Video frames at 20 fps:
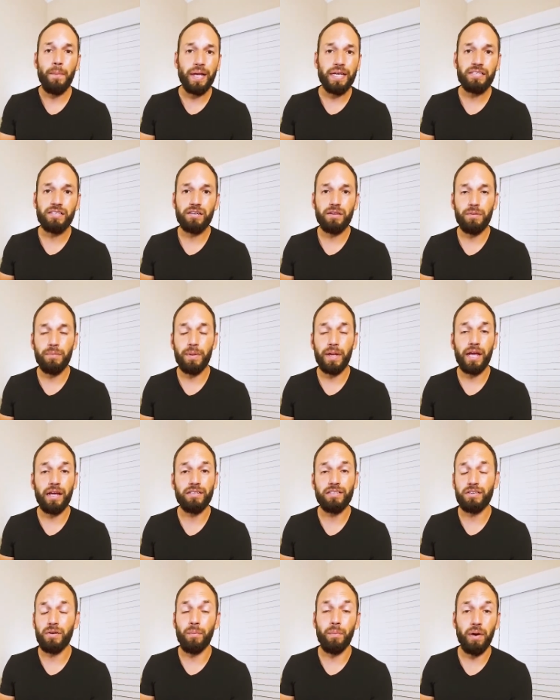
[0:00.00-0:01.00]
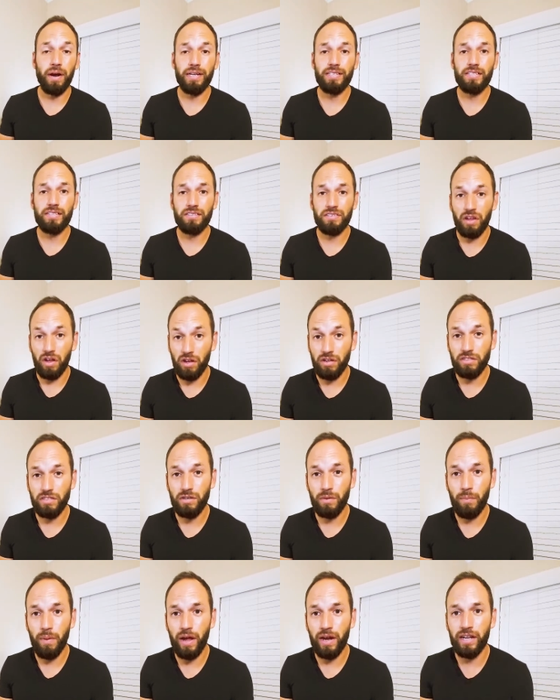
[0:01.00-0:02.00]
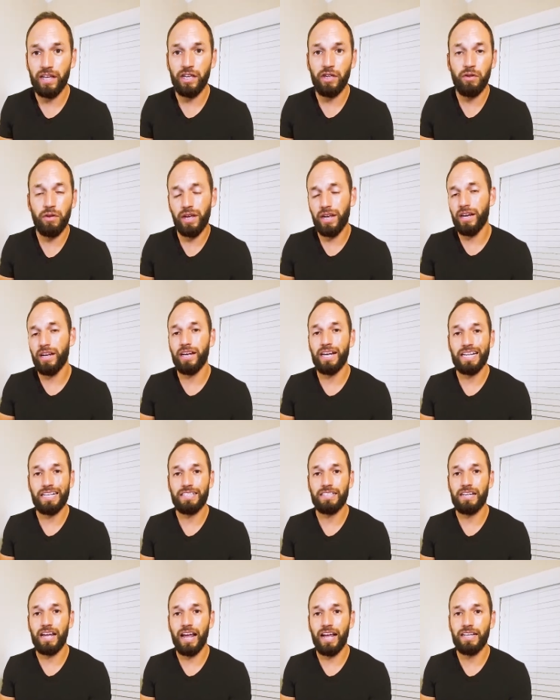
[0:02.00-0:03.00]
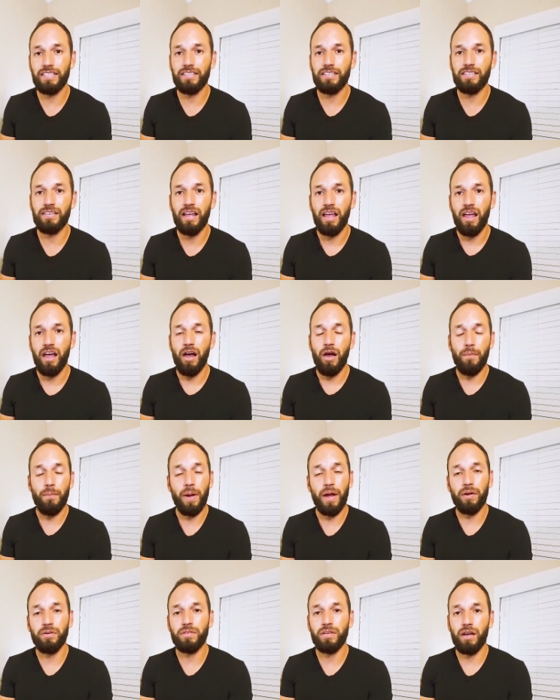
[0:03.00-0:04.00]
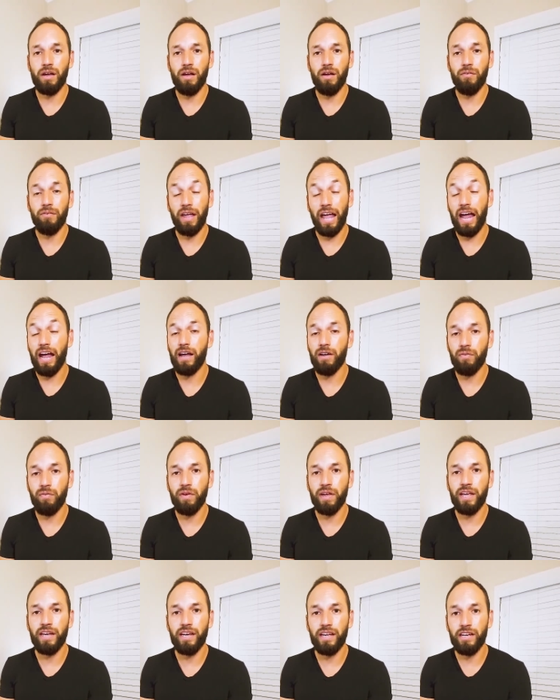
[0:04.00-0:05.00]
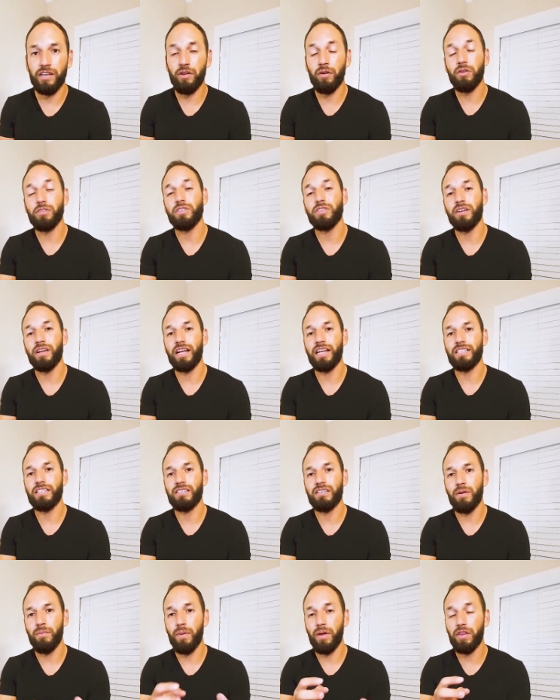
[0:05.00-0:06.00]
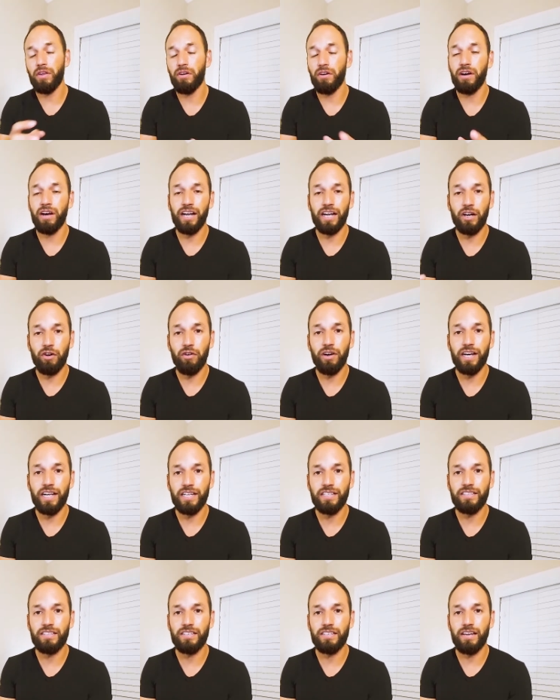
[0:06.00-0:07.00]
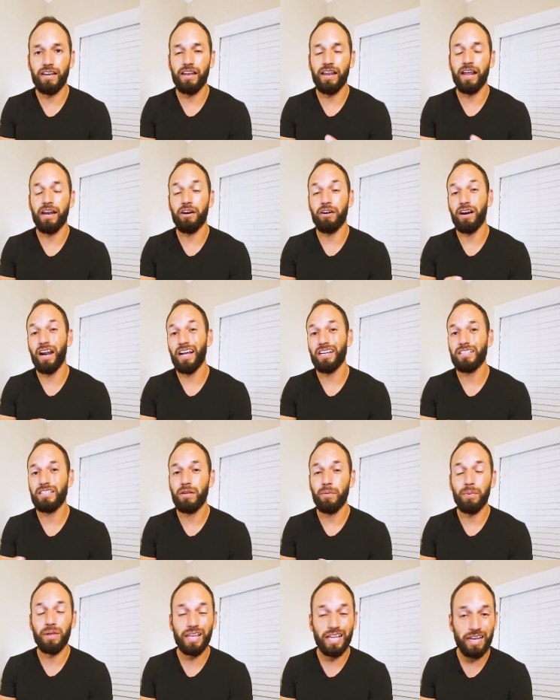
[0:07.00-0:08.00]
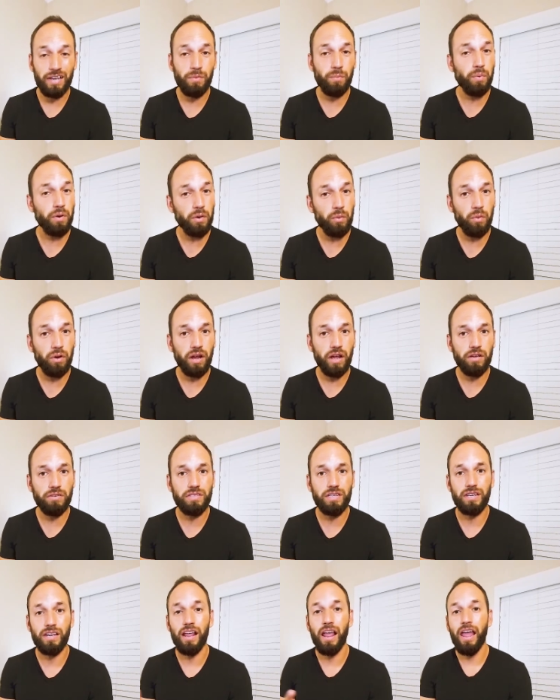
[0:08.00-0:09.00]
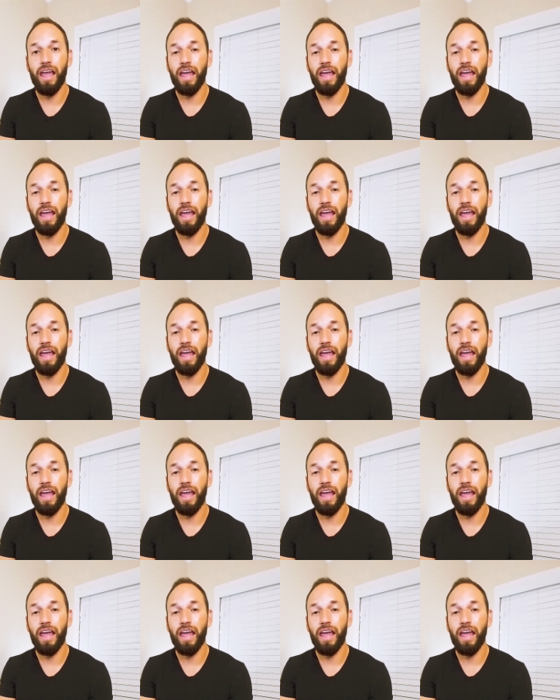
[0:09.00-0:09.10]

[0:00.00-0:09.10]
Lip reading: Basically, because the price is awesome on it, you get an intense amount of caffeine, and you also get some other ingredients that are not typically in pre-workouts,